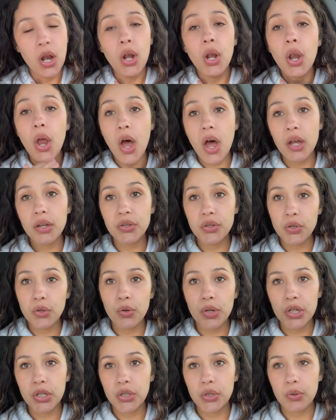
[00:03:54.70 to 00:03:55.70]
Long
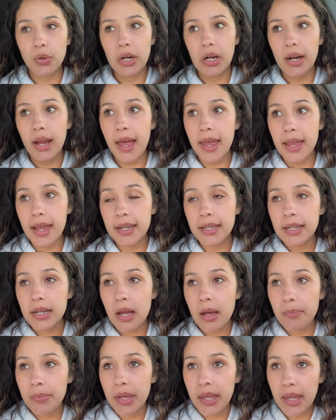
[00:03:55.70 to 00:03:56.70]
story short, I ended
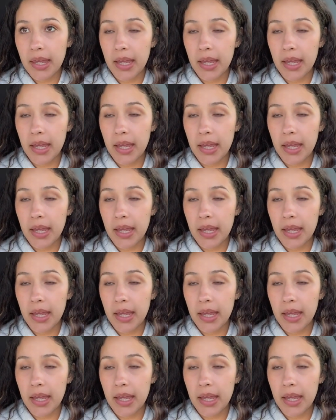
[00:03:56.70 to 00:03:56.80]
up